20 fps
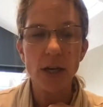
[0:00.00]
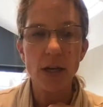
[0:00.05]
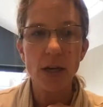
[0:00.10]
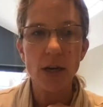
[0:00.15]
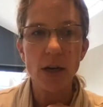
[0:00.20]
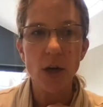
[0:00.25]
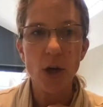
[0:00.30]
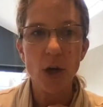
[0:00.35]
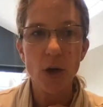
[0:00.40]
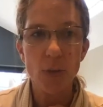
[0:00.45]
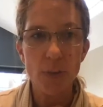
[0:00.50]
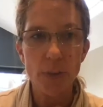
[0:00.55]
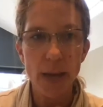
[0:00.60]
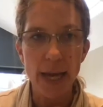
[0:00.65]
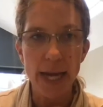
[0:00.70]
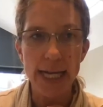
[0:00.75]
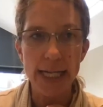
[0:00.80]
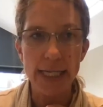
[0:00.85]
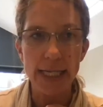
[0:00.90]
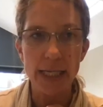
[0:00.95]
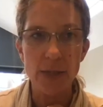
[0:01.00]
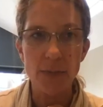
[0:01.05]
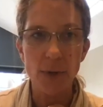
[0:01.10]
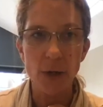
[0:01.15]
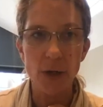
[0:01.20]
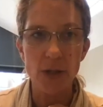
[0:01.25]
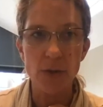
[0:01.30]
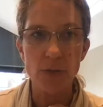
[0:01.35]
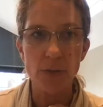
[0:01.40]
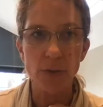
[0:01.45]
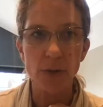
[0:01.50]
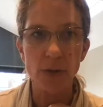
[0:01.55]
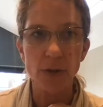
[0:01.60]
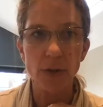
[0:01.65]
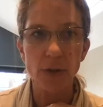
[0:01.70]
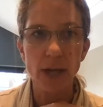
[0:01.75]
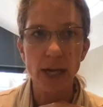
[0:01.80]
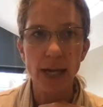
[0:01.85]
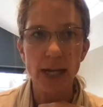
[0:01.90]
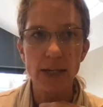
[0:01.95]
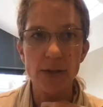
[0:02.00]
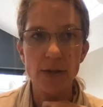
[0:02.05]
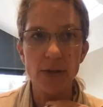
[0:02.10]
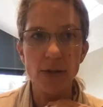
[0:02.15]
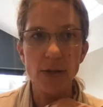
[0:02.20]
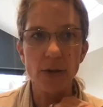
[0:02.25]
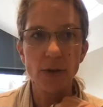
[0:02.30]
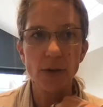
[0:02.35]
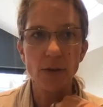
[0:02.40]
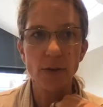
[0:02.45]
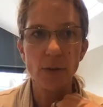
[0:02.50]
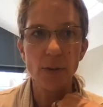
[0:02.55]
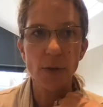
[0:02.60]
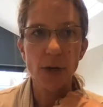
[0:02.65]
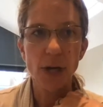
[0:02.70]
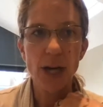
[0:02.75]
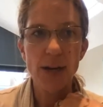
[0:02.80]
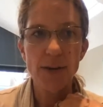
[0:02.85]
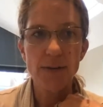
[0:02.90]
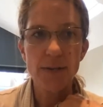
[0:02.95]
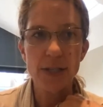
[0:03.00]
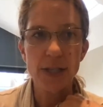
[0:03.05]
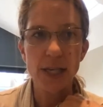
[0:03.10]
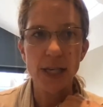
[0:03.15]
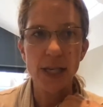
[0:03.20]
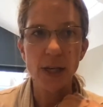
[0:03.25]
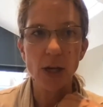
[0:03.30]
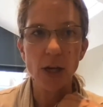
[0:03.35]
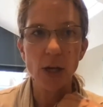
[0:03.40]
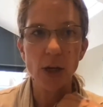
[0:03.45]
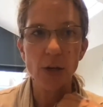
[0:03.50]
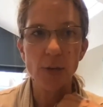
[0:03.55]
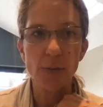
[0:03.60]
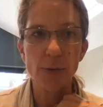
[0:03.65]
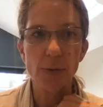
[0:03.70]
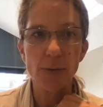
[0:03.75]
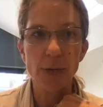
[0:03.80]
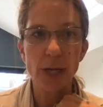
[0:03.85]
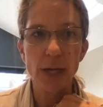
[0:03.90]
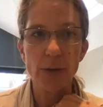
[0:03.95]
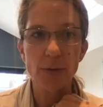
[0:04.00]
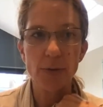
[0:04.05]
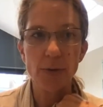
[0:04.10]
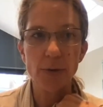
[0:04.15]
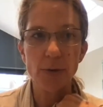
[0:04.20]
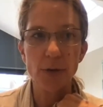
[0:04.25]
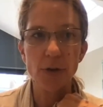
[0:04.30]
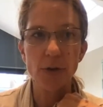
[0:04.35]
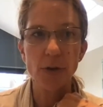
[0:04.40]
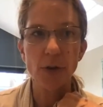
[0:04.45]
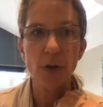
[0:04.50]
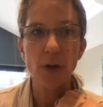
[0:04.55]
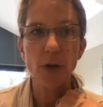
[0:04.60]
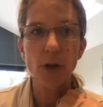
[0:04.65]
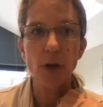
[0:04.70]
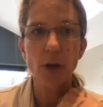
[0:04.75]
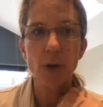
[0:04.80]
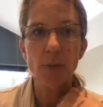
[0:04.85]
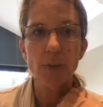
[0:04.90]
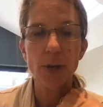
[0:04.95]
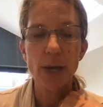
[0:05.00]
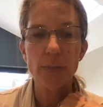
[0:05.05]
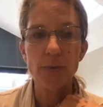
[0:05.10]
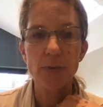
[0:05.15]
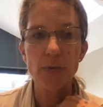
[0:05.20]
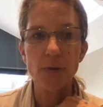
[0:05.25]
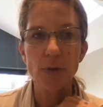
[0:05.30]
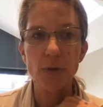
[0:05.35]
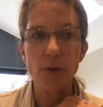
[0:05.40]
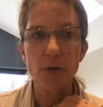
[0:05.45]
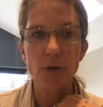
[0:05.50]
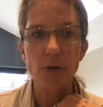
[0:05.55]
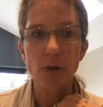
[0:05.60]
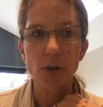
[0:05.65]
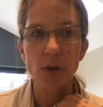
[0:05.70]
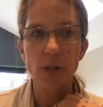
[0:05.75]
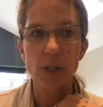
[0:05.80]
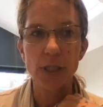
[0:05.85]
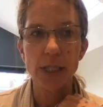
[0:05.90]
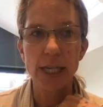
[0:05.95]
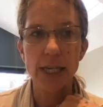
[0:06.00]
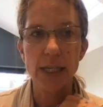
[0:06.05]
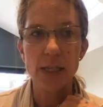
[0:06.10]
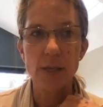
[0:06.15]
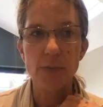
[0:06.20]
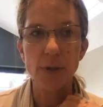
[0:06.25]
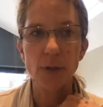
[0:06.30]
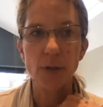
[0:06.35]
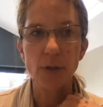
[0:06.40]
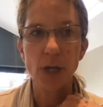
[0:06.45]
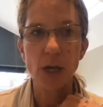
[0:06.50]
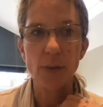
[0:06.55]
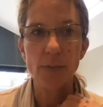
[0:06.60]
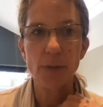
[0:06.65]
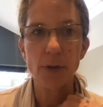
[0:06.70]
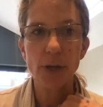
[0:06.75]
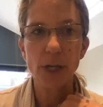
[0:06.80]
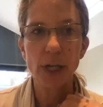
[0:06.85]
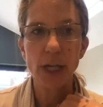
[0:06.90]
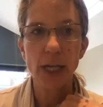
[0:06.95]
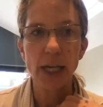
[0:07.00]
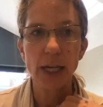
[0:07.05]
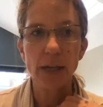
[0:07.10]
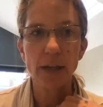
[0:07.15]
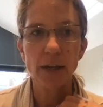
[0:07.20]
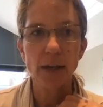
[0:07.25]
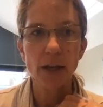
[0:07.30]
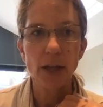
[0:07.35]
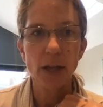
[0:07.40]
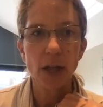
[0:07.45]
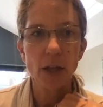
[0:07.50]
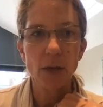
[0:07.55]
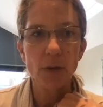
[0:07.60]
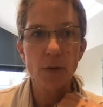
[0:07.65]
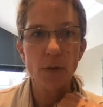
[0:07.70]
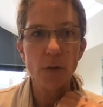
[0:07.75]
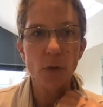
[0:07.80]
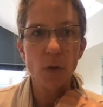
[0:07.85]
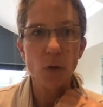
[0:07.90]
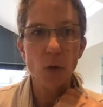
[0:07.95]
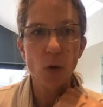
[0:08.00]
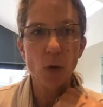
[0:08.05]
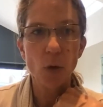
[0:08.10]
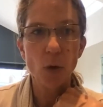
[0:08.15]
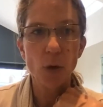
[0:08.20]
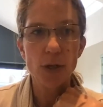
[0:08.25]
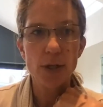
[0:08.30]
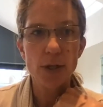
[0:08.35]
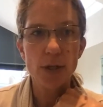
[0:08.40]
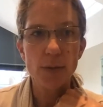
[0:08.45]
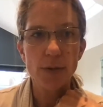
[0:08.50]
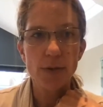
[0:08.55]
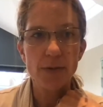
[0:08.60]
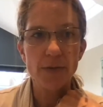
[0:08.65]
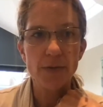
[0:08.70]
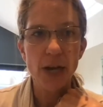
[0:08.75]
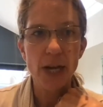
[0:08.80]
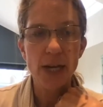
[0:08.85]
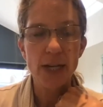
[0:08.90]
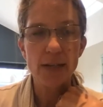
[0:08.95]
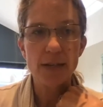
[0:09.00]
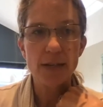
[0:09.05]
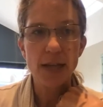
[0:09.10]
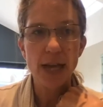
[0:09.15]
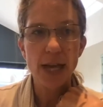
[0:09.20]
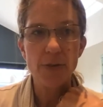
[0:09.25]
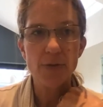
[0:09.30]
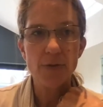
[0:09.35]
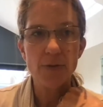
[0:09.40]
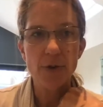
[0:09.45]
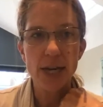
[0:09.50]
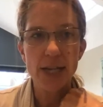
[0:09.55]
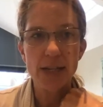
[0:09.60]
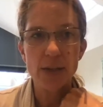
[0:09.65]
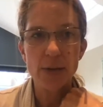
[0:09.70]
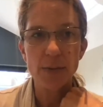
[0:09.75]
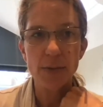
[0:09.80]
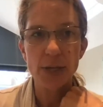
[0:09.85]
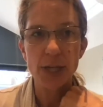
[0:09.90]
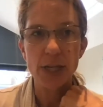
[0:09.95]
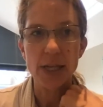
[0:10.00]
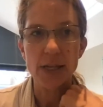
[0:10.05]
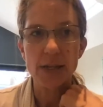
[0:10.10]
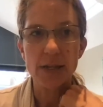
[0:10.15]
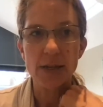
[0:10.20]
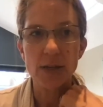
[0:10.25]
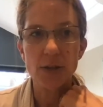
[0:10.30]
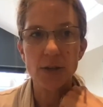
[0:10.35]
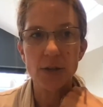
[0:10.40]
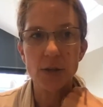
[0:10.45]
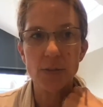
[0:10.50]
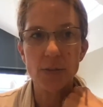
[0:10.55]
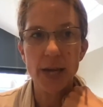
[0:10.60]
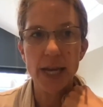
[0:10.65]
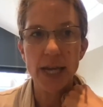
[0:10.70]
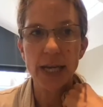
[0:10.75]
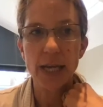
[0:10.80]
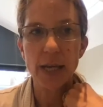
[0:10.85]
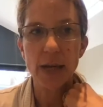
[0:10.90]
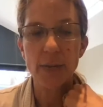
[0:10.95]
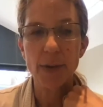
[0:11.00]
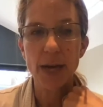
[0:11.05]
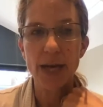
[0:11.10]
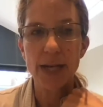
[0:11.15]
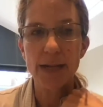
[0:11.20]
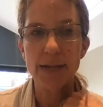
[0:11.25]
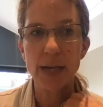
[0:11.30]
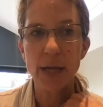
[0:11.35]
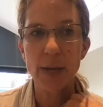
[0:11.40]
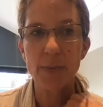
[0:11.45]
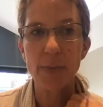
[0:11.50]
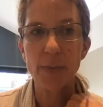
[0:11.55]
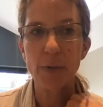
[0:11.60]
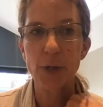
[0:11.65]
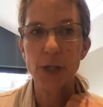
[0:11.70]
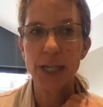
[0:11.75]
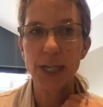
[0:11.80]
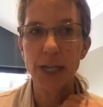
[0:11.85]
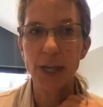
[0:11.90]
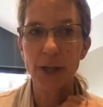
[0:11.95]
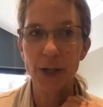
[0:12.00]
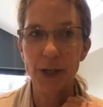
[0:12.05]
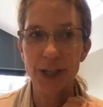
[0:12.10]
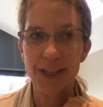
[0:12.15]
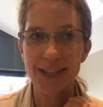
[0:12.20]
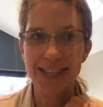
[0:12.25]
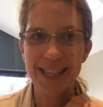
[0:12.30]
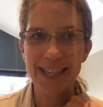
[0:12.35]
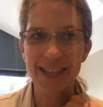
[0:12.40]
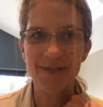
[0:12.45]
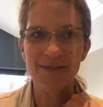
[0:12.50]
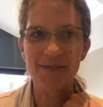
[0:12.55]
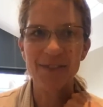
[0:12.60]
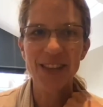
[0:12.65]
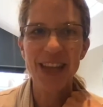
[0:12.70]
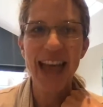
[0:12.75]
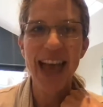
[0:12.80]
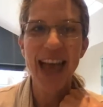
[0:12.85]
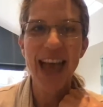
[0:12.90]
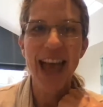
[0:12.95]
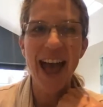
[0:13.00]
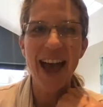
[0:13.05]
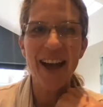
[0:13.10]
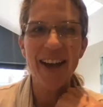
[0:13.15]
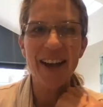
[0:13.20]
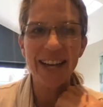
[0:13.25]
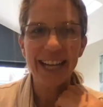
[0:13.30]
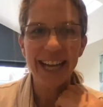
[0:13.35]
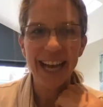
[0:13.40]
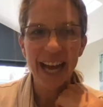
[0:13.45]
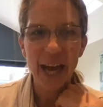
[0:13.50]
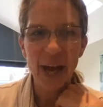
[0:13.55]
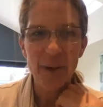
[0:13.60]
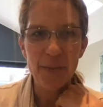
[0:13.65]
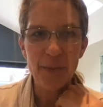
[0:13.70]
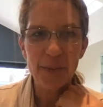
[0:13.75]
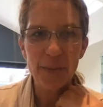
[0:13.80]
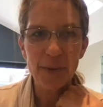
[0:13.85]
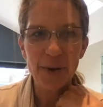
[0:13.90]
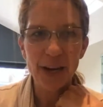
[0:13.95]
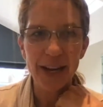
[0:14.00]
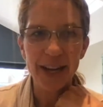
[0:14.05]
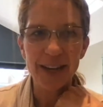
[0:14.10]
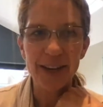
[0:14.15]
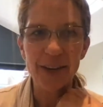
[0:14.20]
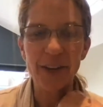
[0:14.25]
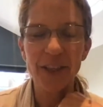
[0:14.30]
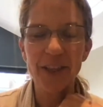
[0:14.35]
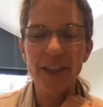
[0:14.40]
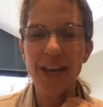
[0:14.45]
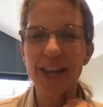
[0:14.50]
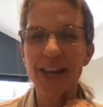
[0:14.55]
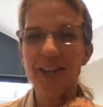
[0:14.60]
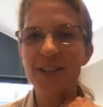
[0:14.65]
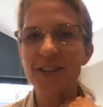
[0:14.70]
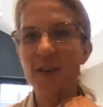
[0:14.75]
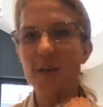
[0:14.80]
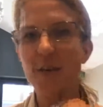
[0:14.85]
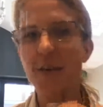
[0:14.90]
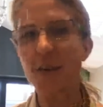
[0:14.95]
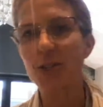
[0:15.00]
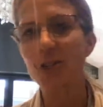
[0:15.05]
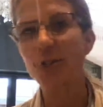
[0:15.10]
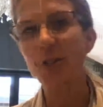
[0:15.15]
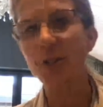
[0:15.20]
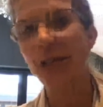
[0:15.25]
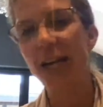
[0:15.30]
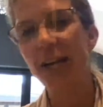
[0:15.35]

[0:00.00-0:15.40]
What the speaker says: homemade as possible, as from what I've seen, a lot of prepared food, baby food contains milk. I'm looking for some advice and recipes to make him, as I'm pretty clueless. Okay, brilliant. Well, thank you so much for that